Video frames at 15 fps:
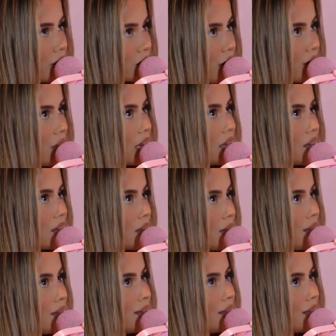So I think
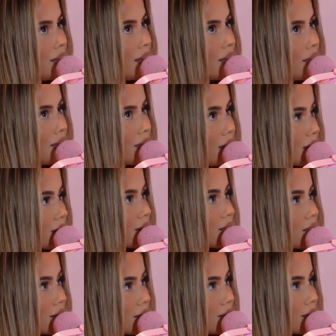
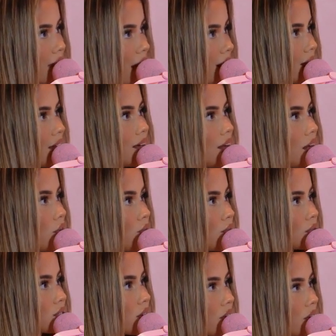this edit and
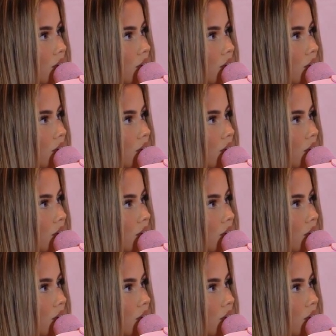also